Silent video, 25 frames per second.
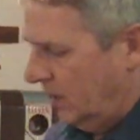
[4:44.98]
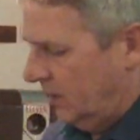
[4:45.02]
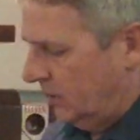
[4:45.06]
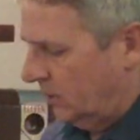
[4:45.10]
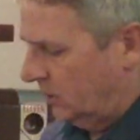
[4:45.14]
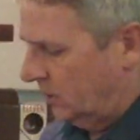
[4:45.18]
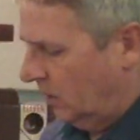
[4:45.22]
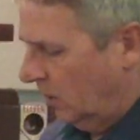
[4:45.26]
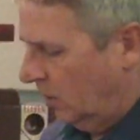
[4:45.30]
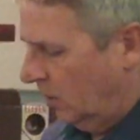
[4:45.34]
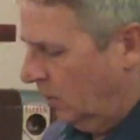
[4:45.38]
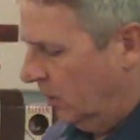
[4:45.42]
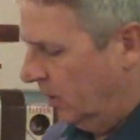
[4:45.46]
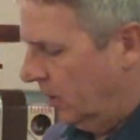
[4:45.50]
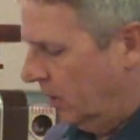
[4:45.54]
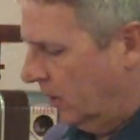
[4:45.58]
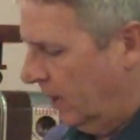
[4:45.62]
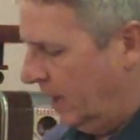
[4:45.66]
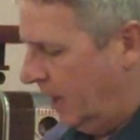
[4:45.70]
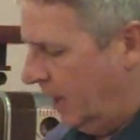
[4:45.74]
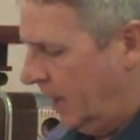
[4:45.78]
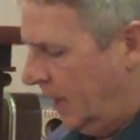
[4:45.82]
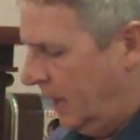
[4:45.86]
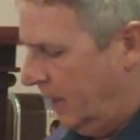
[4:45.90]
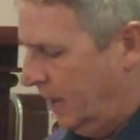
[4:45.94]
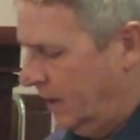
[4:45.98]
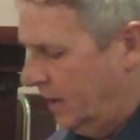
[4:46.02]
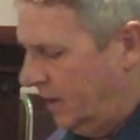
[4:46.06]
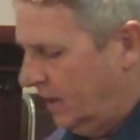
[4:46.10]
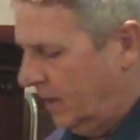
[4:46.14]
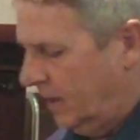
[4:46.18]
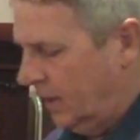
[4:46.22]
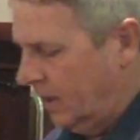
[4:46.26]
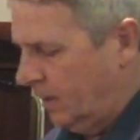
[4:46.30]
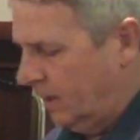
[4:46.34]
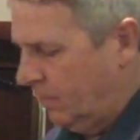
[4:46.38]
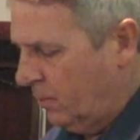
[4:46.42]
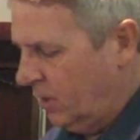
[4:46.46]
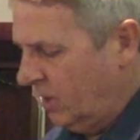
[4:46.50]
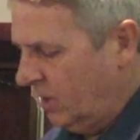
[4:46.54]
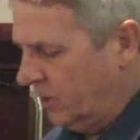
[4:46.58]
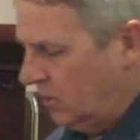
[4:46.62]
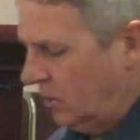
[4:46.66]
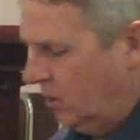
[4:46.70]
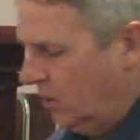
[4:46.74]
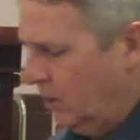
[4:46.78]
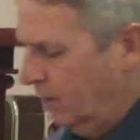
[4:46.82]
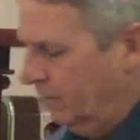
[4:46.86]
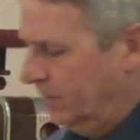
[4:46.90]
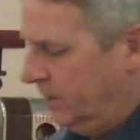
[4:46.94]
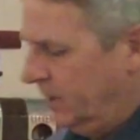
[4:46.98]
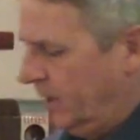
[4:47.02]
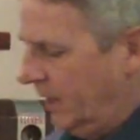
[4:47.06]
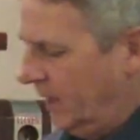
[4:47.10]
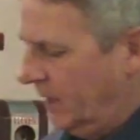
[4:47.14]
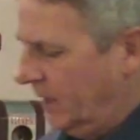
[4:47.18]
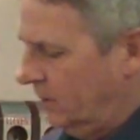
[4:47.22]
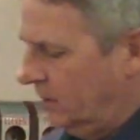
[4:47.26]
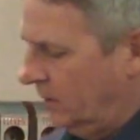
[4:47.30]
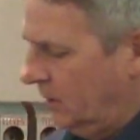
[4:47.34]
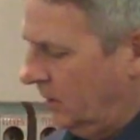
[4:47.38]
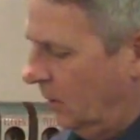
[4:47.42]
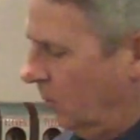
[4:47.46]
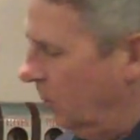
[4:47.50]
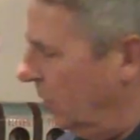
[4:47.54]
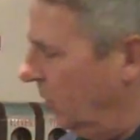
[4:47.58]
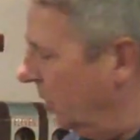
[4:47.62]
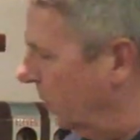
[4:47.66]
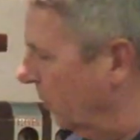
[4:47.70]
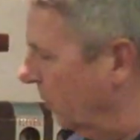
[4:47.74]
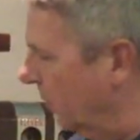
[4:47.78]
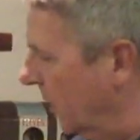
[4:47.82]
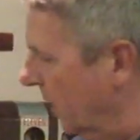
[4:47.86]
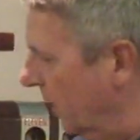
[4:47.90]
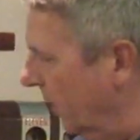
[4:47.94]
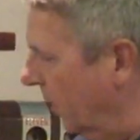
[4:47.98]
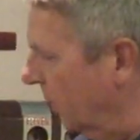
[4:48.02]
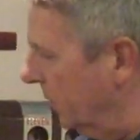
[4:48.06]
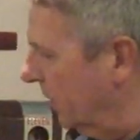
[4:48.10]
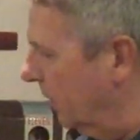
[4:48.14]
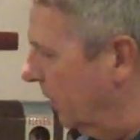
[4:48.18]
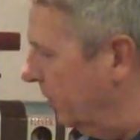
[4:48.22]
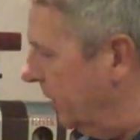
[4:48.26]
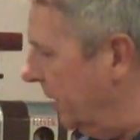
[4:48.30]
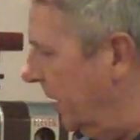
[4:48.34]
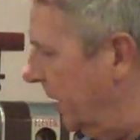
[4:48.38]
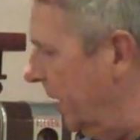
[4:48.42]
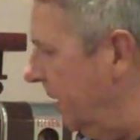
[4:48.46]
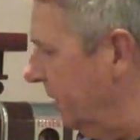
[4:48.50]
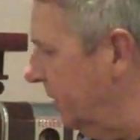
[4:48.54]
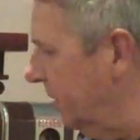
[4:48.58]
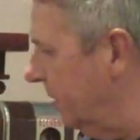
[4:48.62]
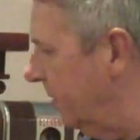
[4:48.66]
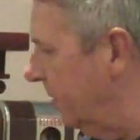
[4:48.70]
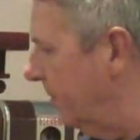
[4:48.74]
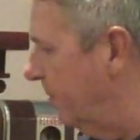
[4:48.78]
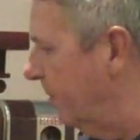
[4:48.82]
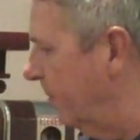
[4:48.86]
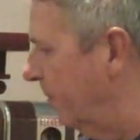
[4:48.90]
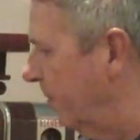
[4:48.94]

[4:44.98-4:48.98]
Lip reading: So we'll go ahead and press coin play and see which one of those it plays.